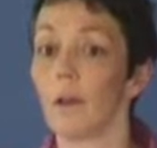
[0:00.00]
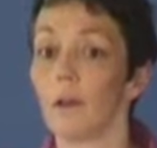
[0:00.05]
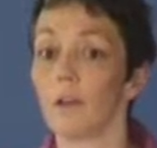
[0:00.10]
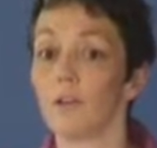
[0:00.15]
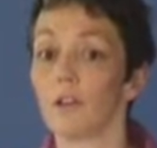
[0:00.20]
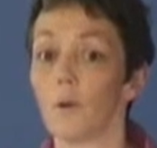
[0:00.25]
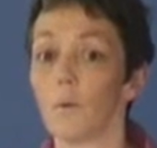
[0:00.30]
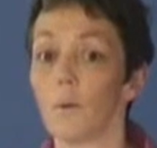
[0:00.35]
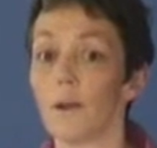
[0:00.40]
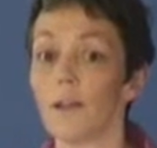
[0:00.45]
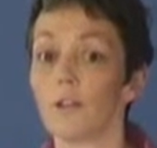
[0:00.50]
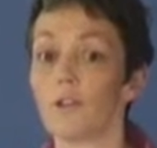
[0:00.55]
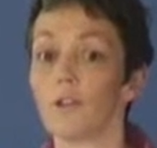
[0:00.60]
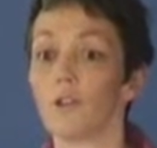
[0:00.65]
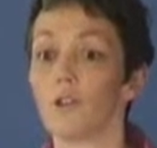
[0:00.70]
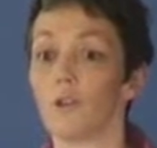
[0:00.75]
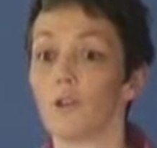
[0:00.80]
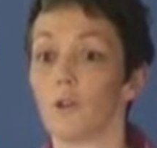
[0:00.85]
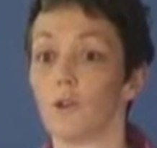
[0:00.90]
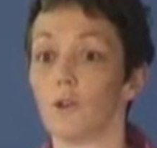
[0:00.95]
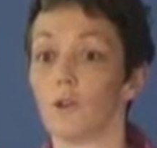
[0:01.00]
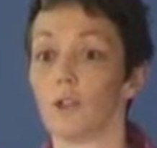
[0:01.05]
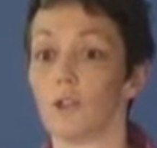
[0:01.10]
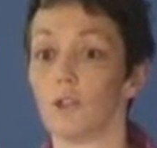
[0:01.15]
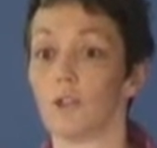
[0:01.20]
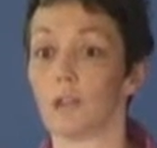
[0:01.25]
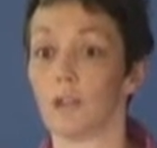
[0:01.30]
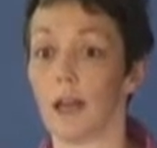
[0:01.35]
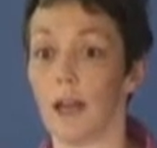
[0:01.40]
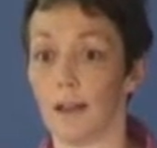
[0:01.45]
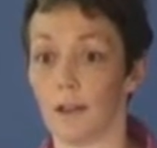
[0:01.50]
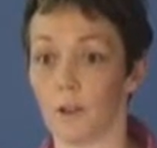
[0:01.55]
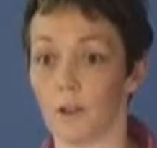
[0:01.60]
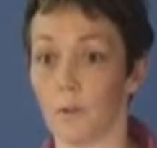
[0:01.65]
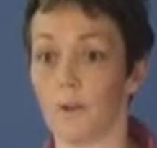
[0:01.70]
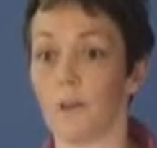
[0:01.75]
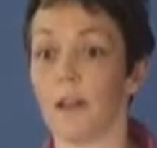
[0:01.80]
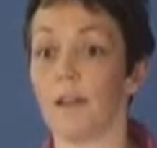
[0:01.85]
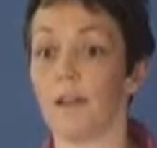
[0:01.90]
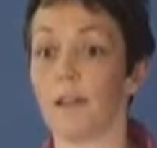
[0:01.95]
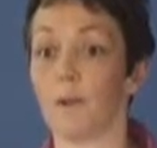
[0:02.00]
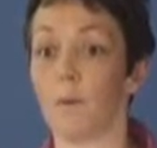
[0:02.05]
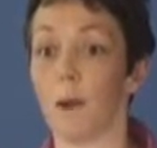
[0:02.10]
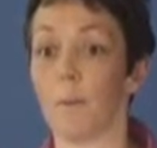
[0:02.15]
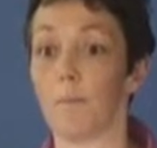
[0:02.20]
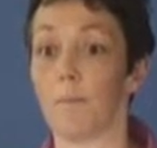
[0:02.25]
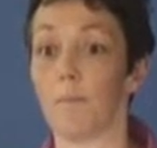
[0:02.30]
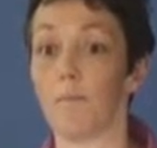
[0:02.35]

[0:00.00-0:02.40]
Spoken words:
So we at St George's and with Andy Webb